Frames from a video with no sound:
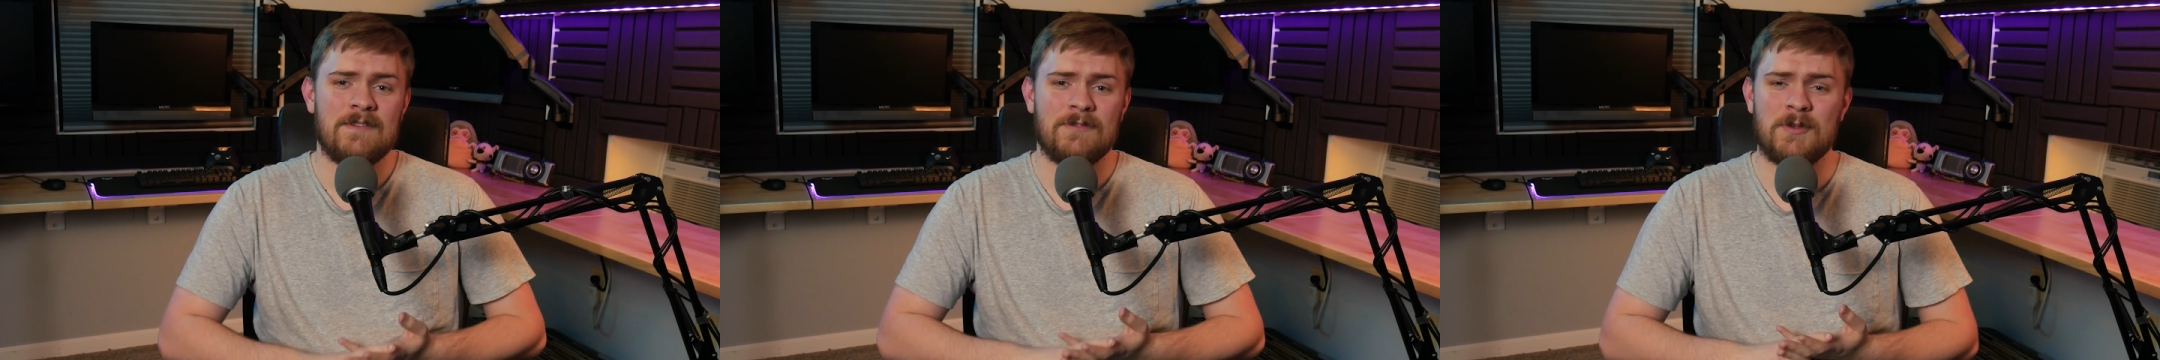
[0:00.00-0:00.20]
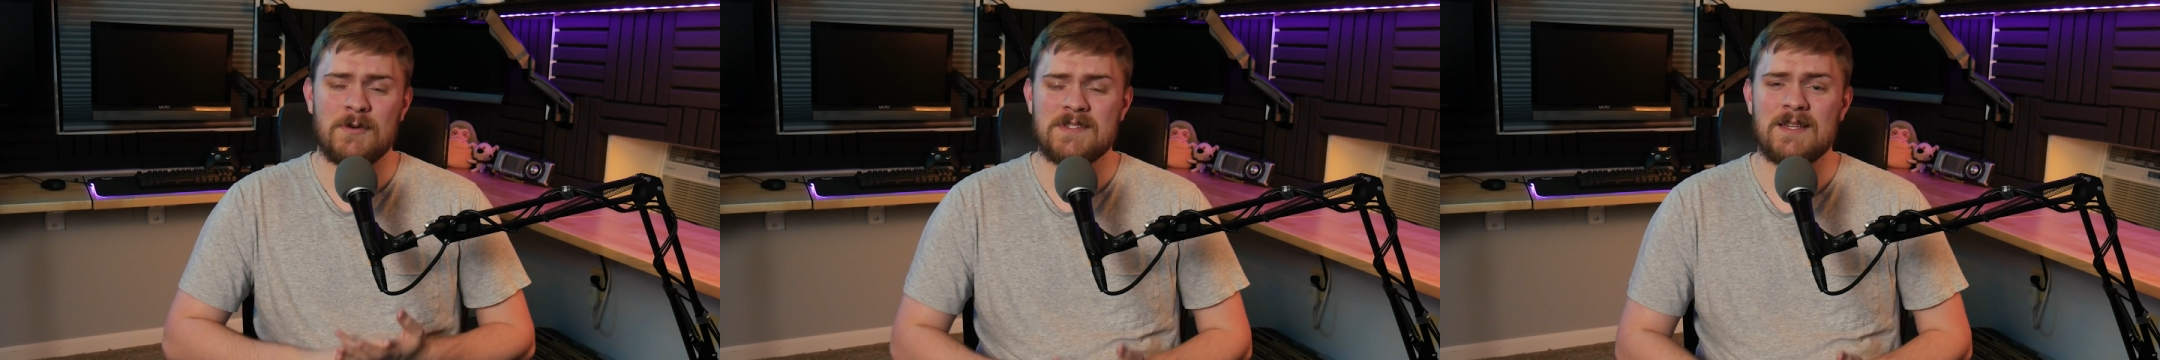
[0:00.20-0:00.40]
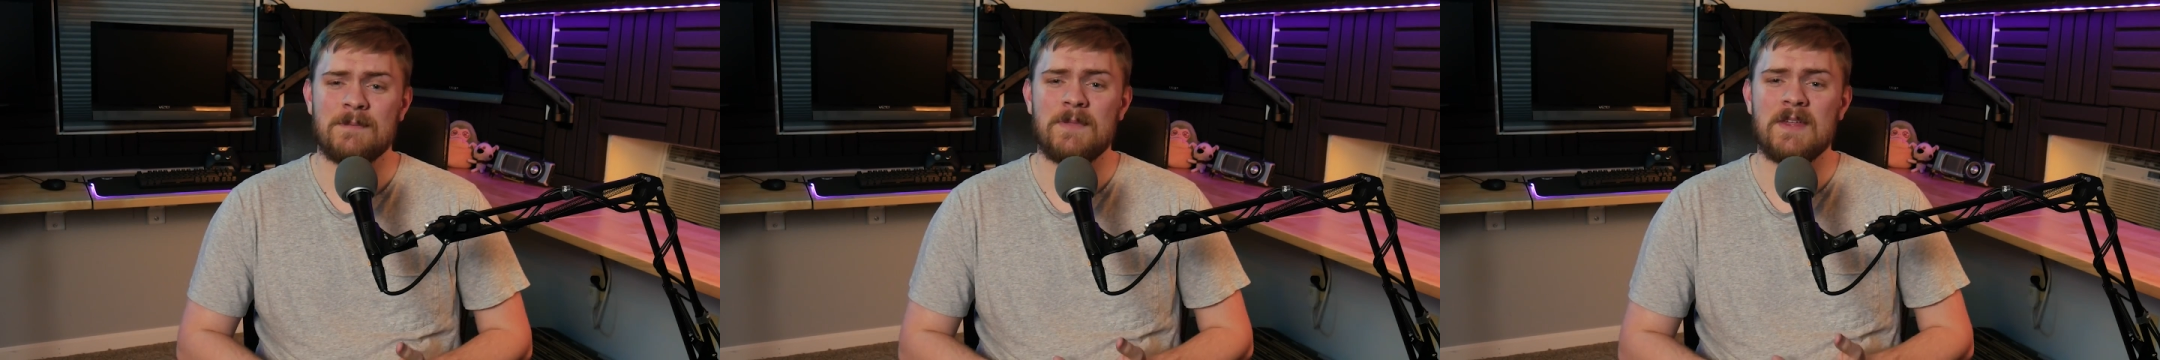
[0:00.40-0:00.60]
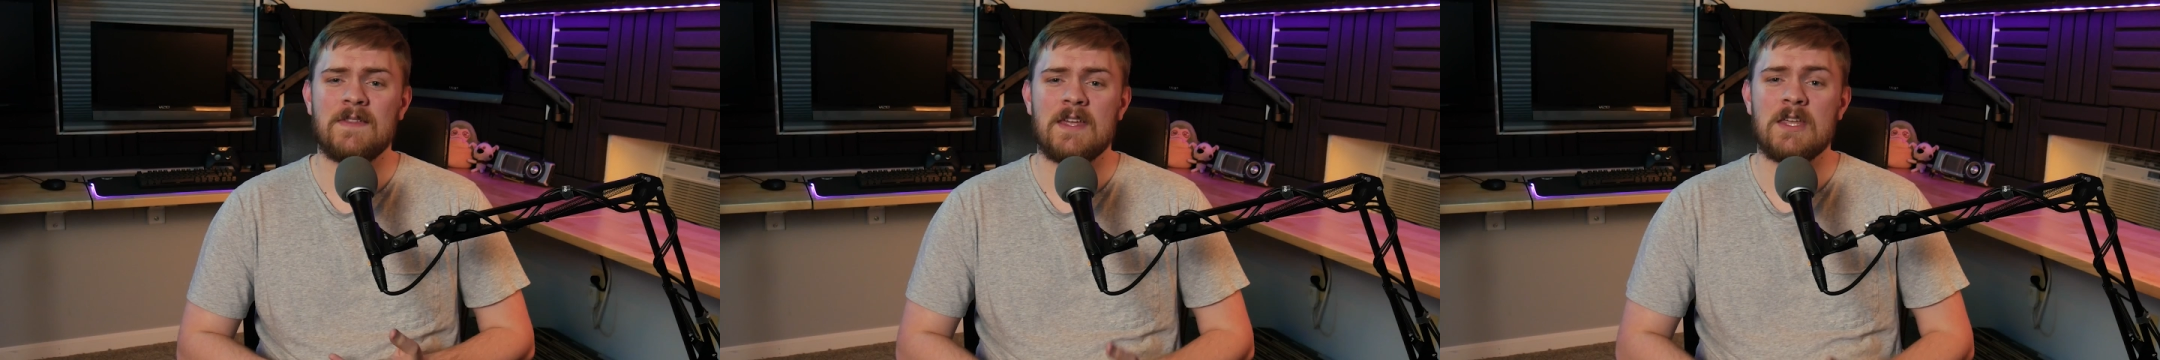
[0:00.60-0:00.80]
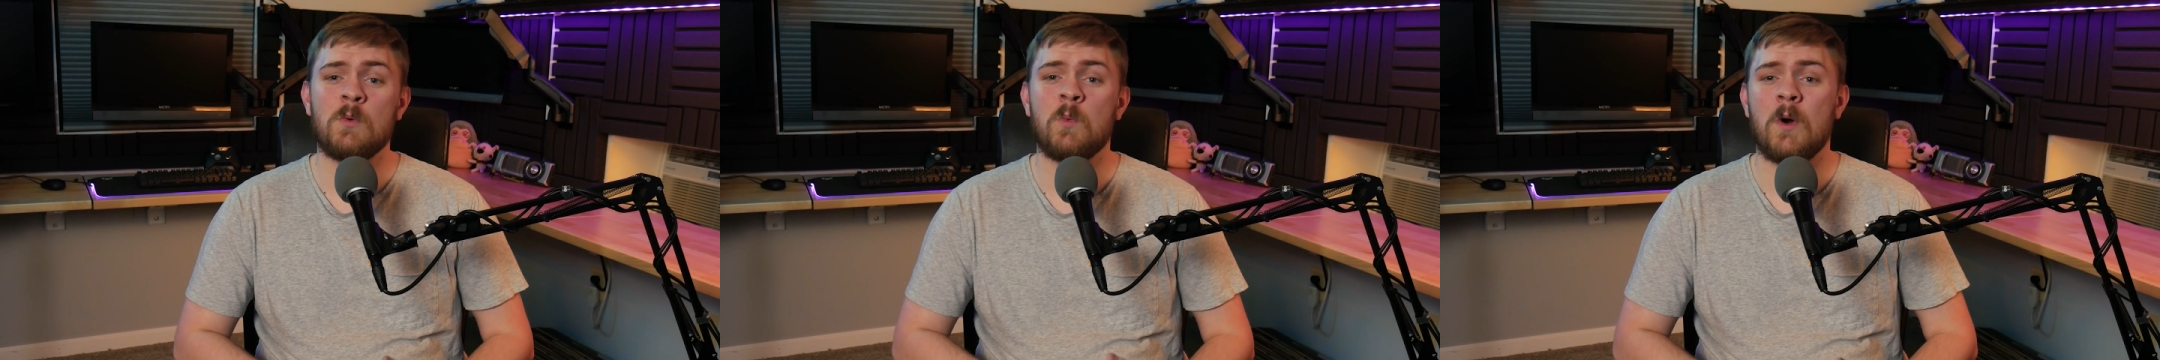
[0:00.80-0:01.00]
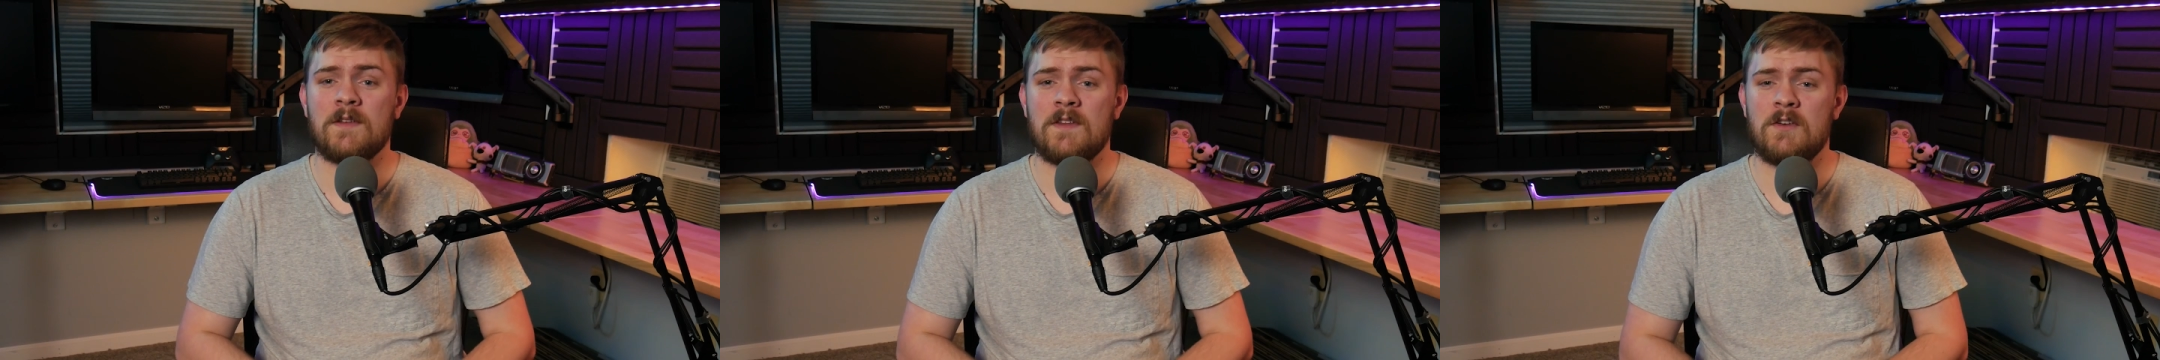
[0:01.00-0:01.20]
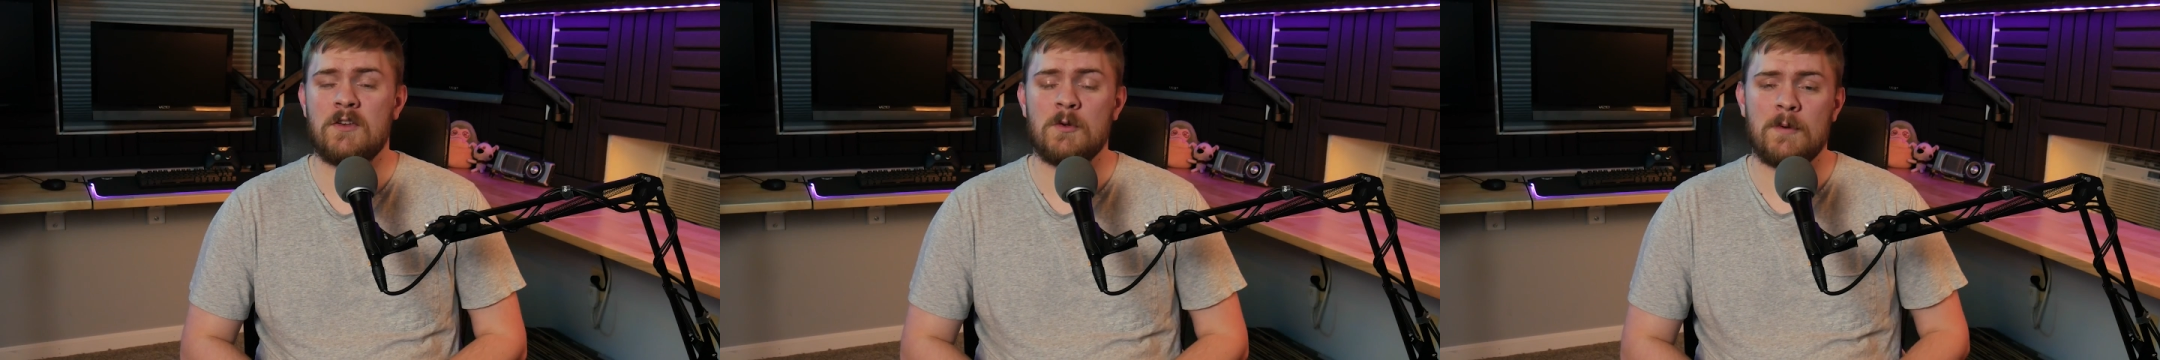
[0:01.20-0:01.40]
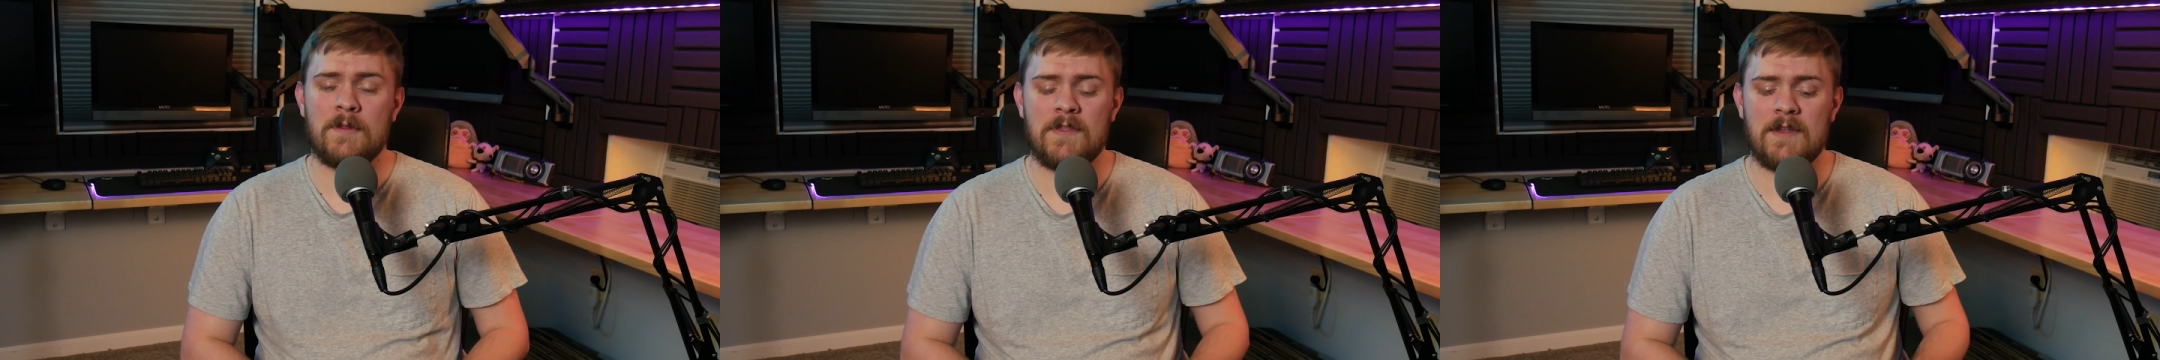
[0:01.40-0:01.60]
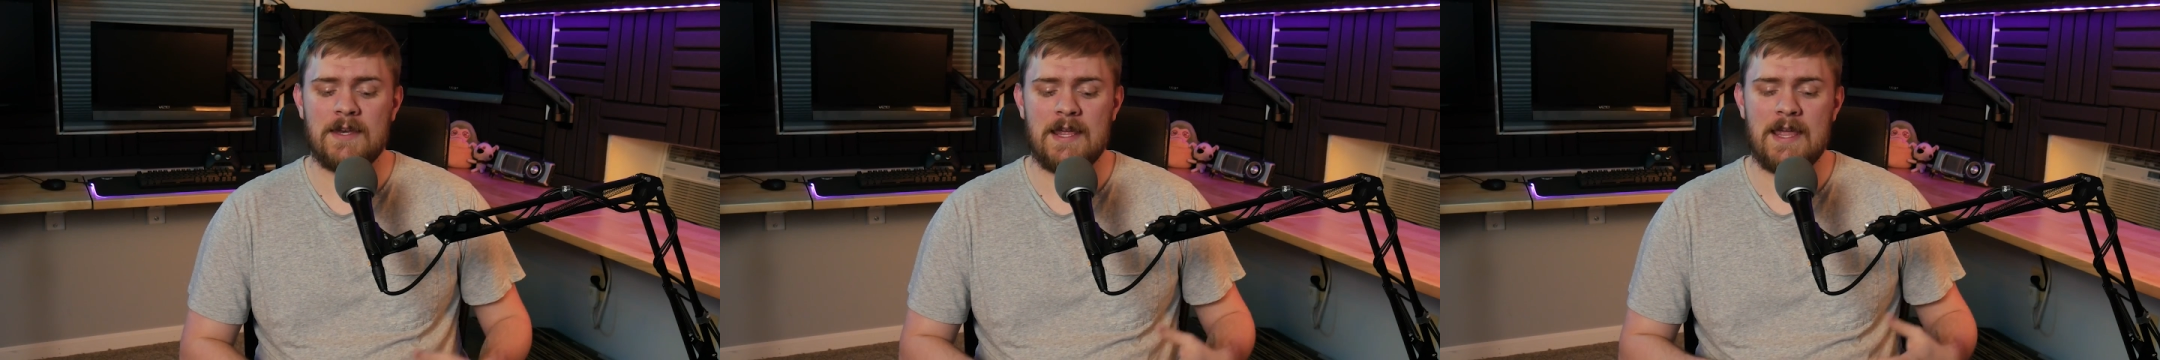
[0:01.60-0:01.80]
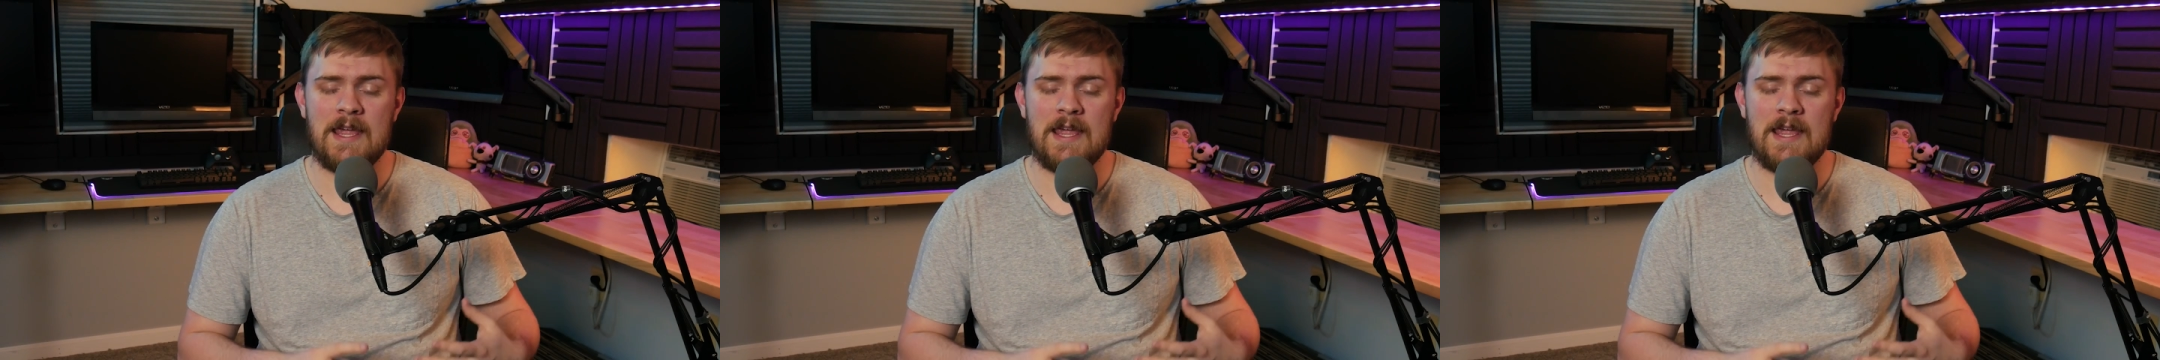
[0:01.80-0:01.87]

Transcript: there's something that you want to do with it